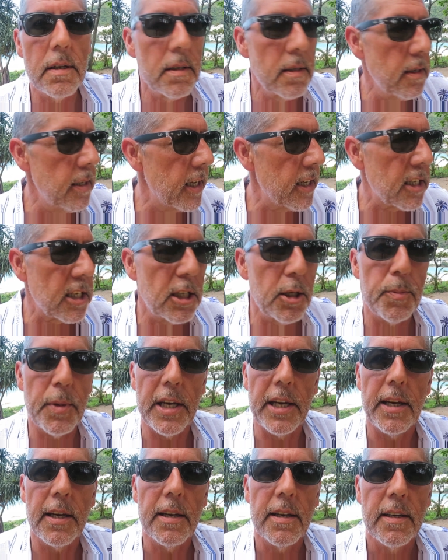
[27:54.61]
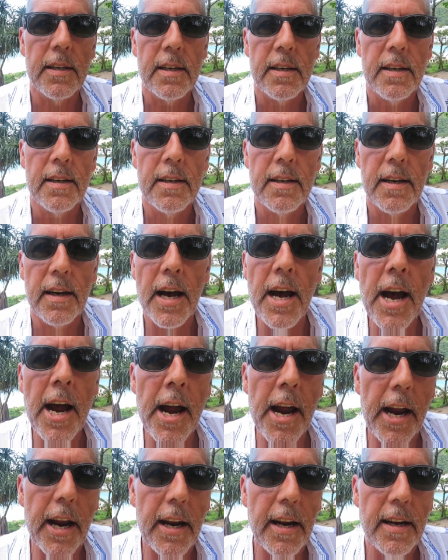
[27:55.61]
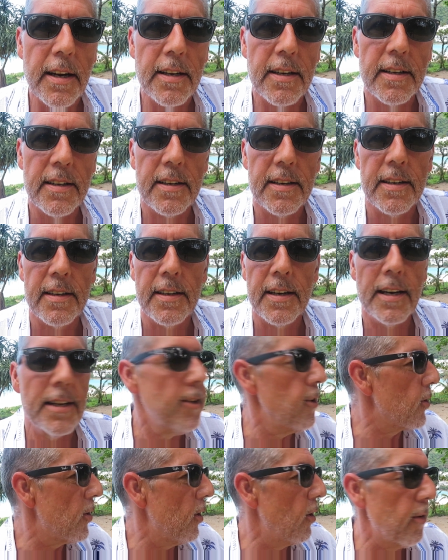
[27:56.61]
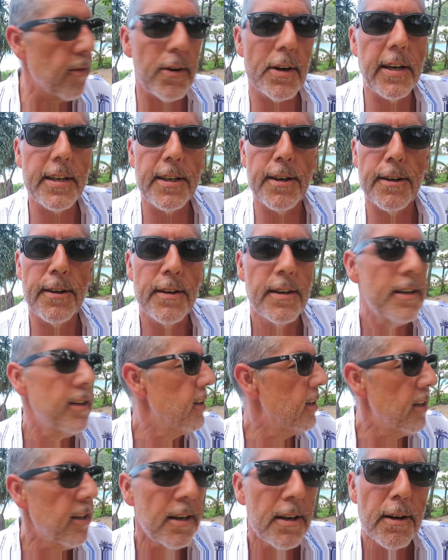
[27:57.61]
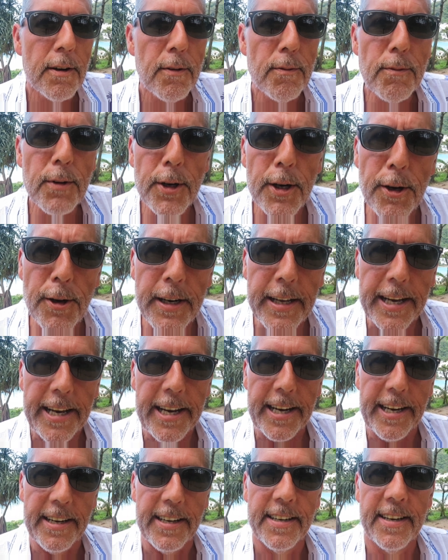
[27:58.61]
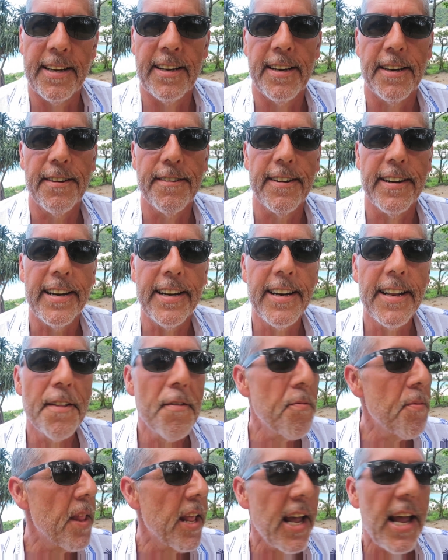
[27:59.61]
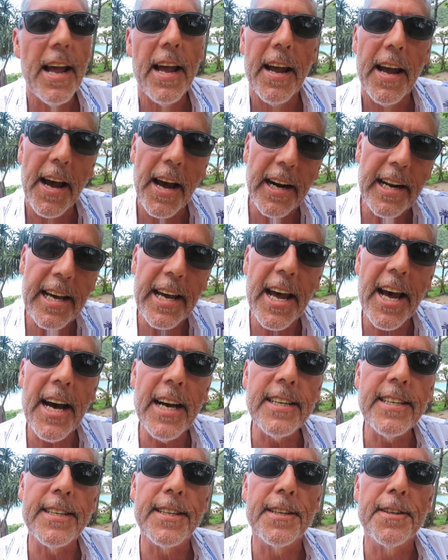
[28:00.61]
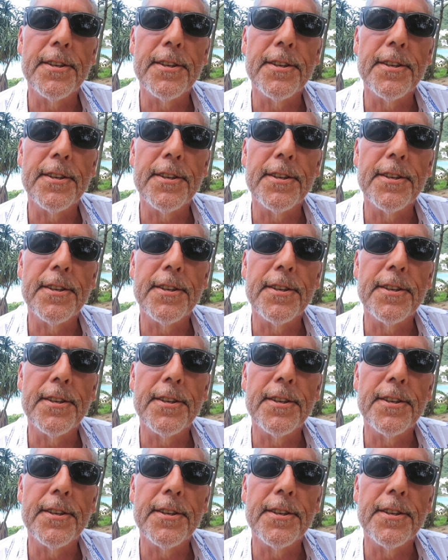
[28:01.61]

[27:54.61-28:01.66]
next to me. Hey! I look over, I go, Rudy! And he has his